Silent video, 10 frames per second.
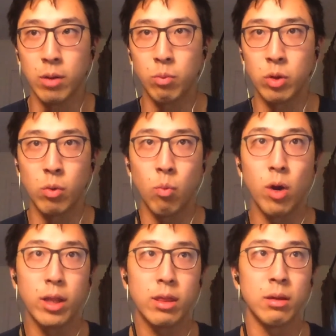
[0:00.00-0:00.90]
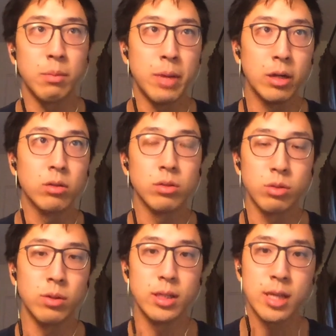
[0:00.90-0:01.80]
what the medical
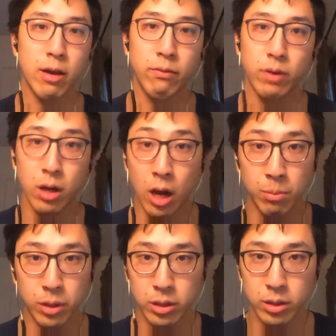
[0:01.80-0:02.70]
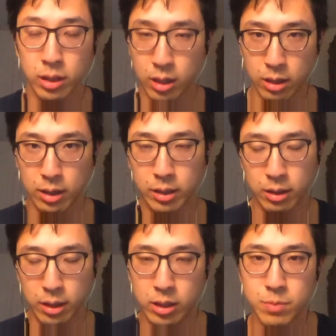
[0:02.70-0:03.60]
students have accomplished
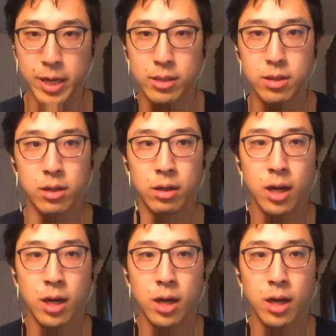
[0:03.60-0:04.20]
in this past year.